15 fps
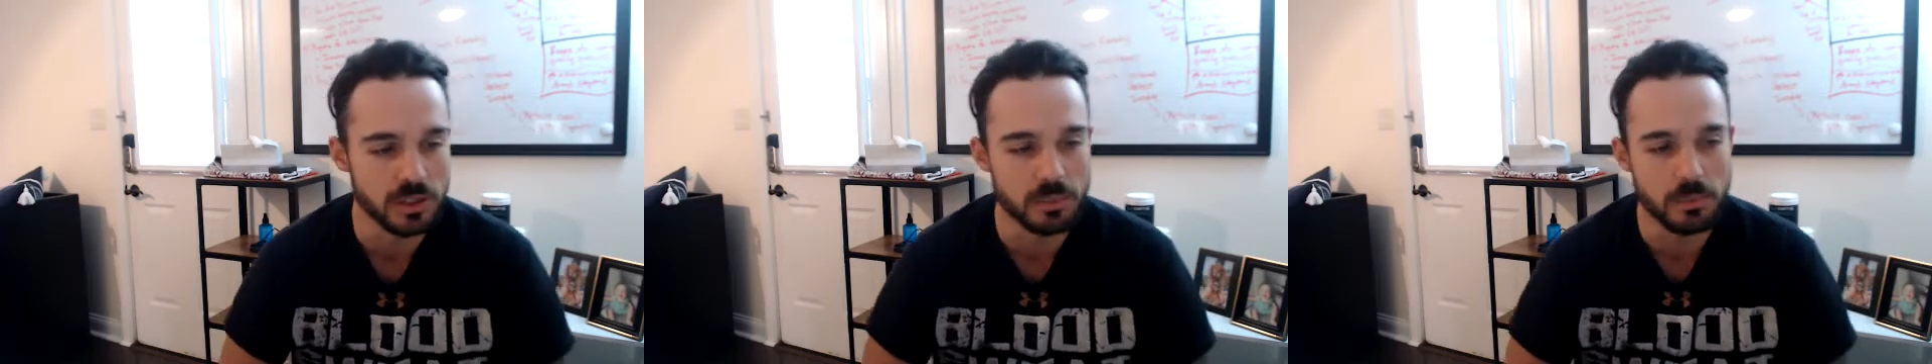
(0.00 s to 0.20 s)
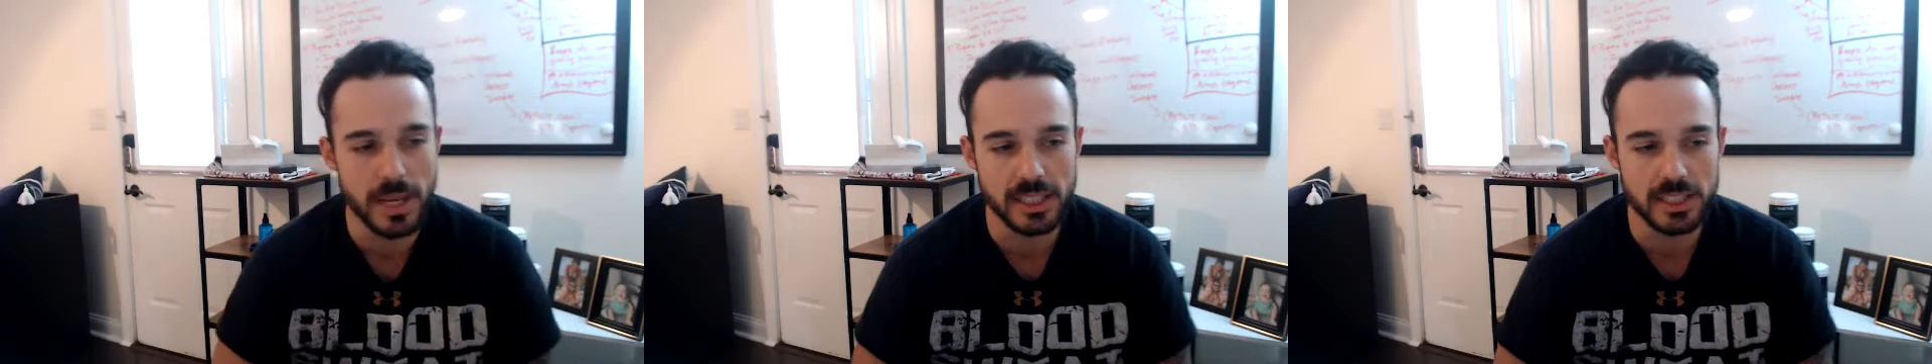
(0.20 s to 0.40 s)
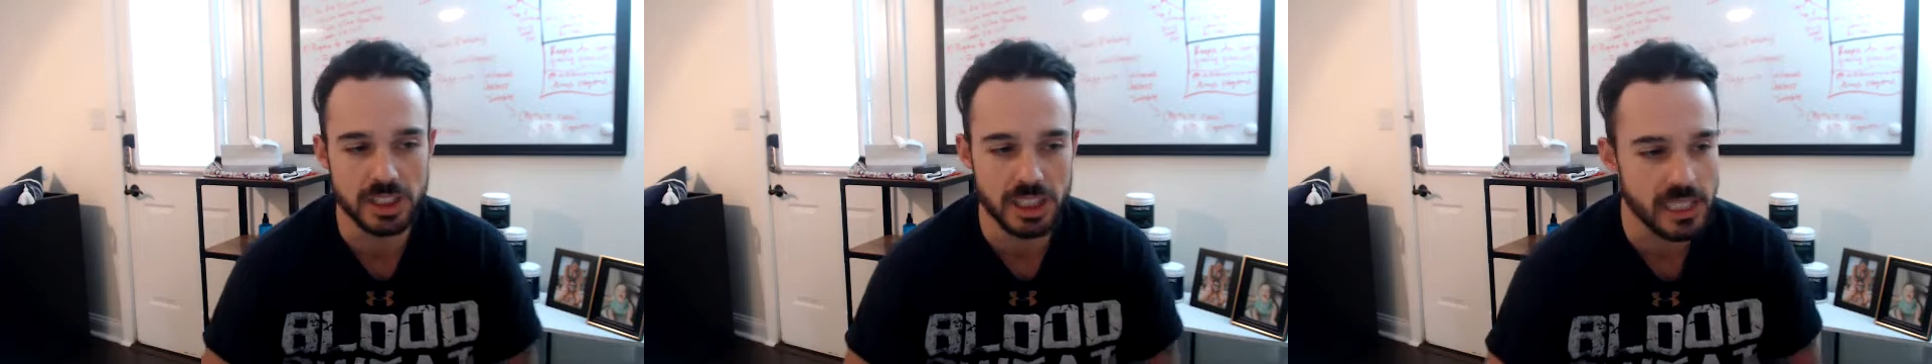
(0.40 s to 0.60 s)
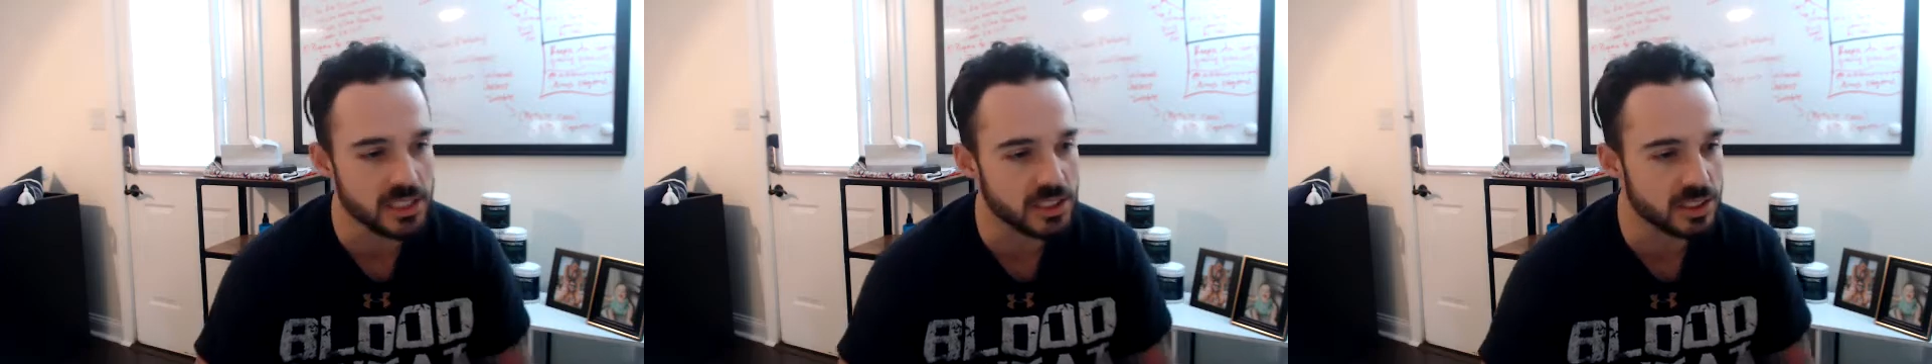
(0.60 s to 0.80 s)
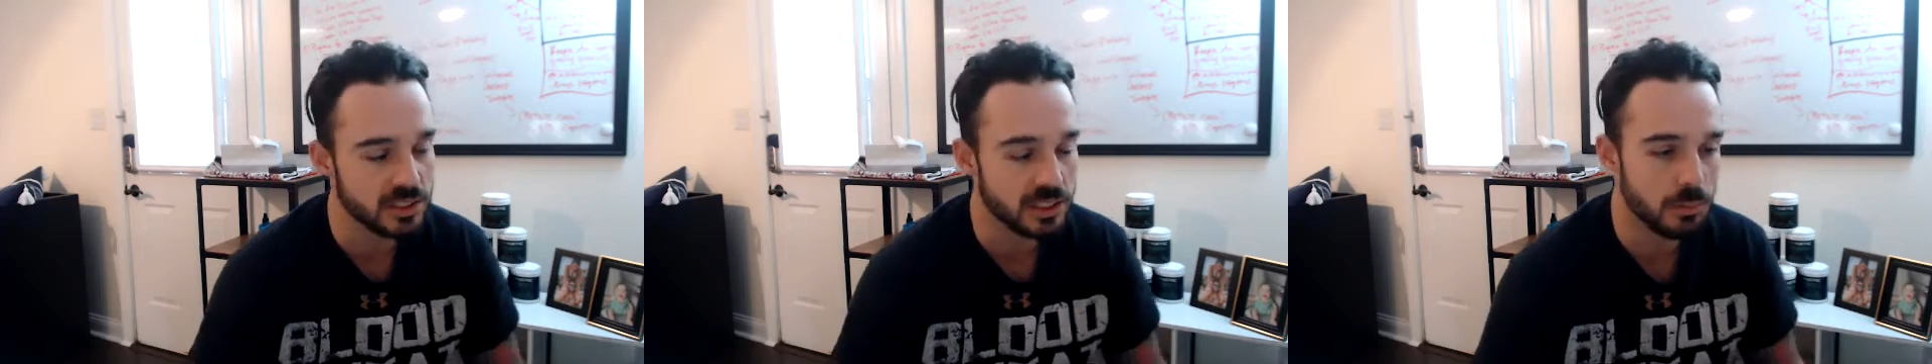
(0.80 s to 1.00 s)
and make
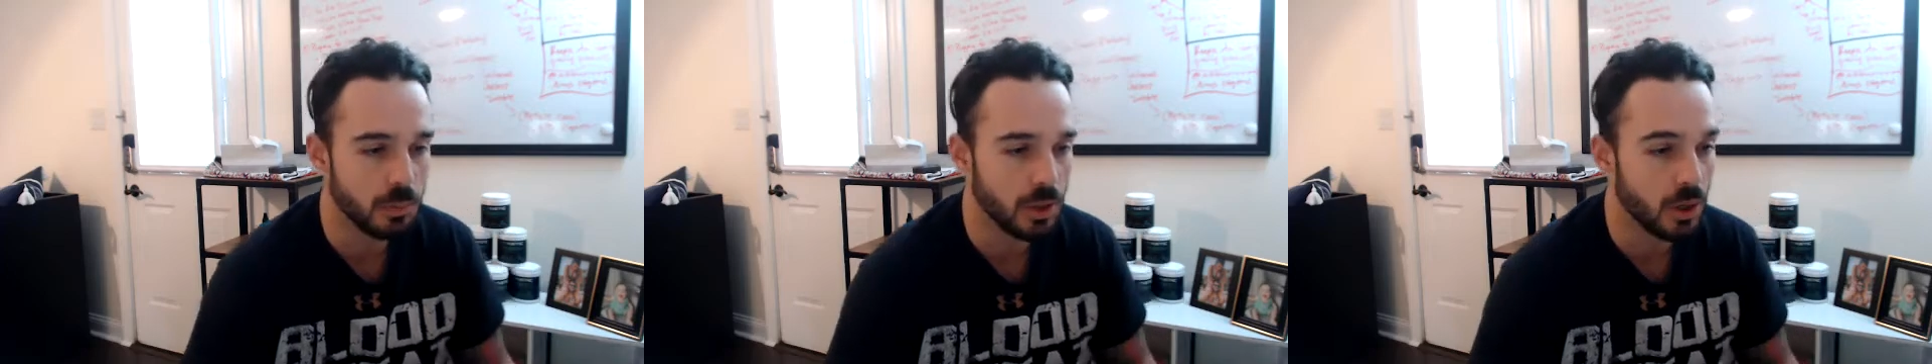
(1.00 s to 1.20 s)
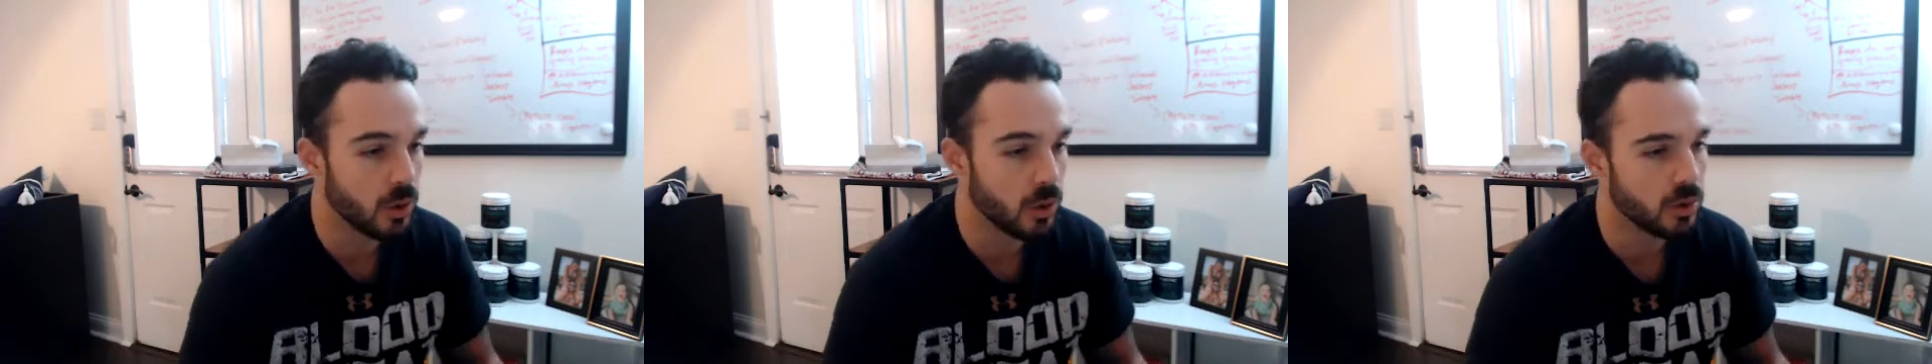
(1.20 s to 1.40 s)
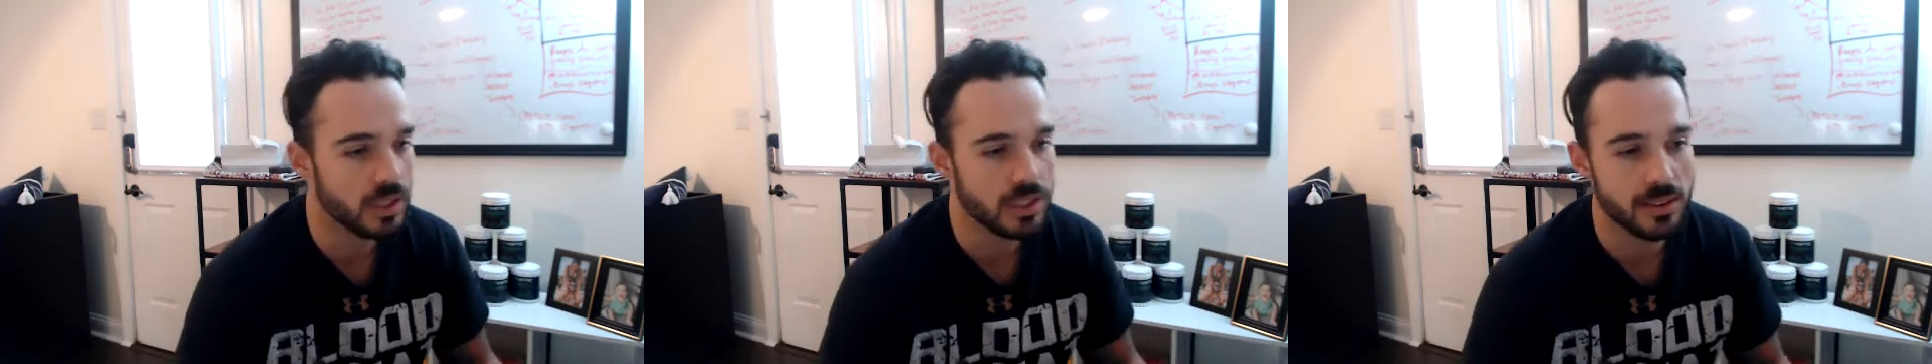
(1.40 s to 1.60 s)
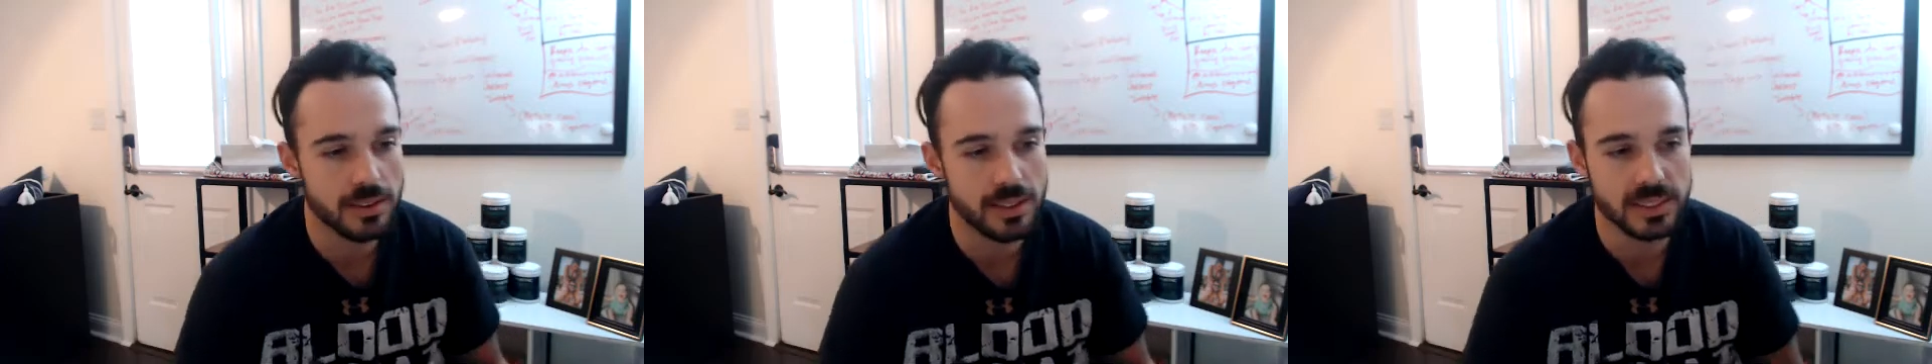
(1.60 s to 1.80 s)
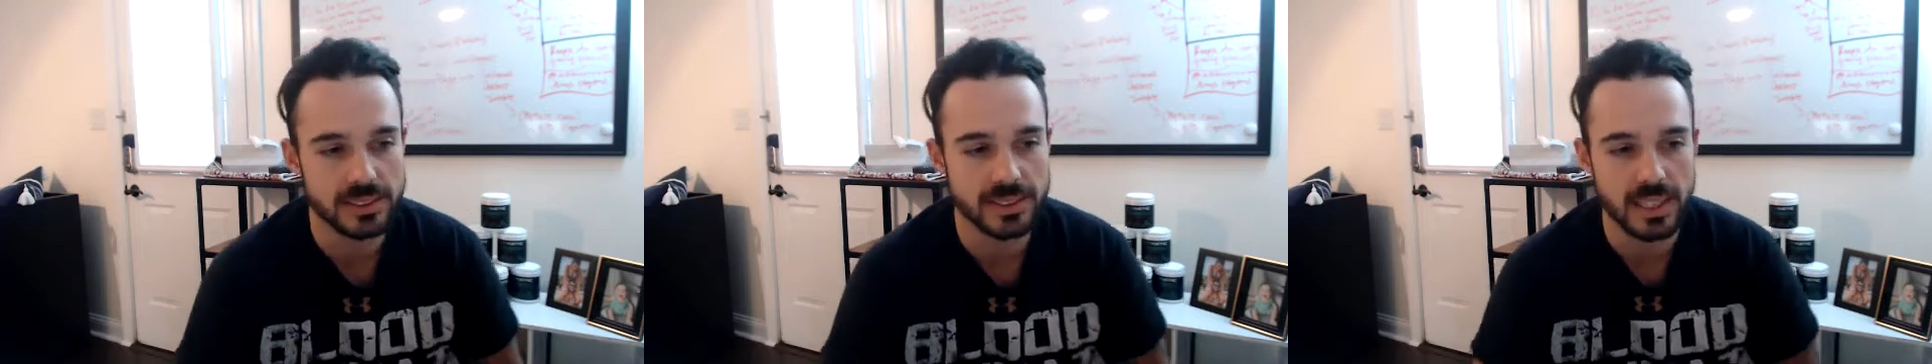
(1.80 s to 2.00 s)
changes in bulk and
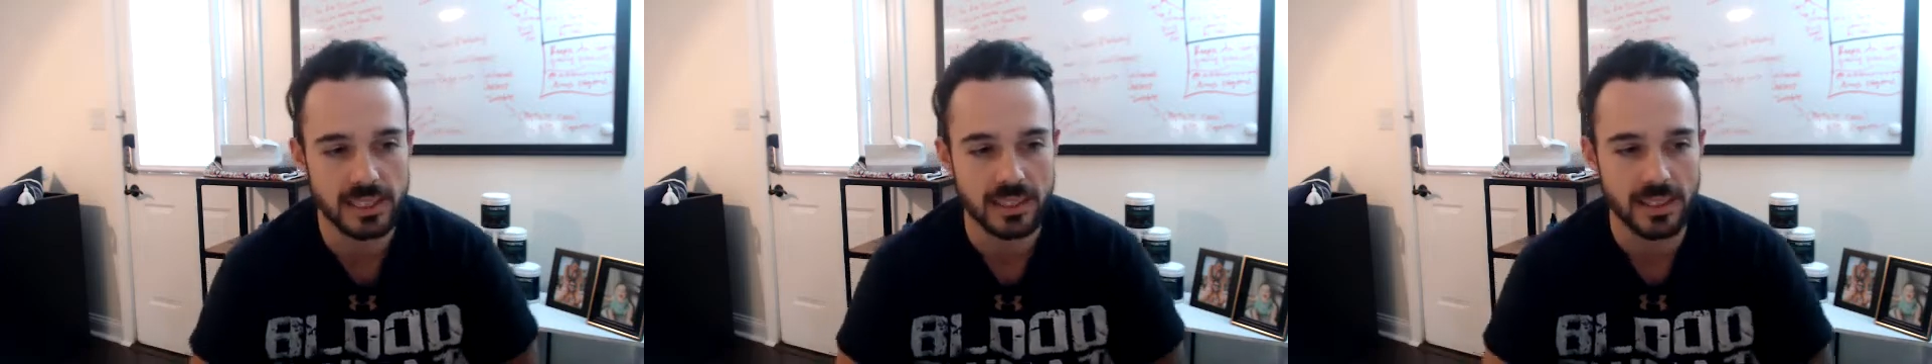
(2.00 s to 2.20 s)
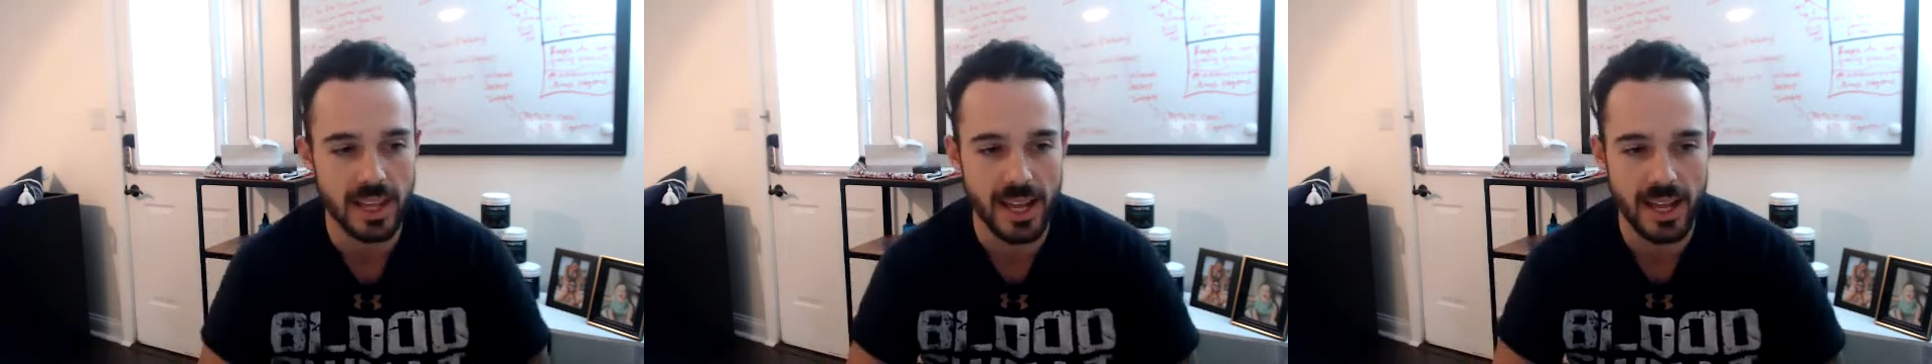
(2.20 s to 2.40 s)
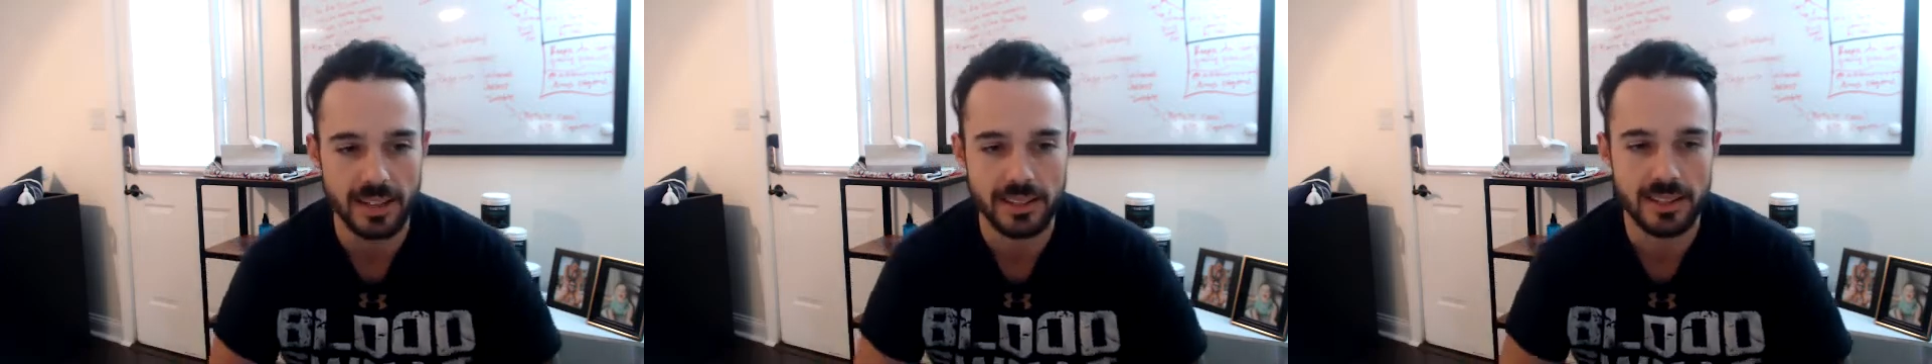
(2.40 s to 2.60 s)
things like that.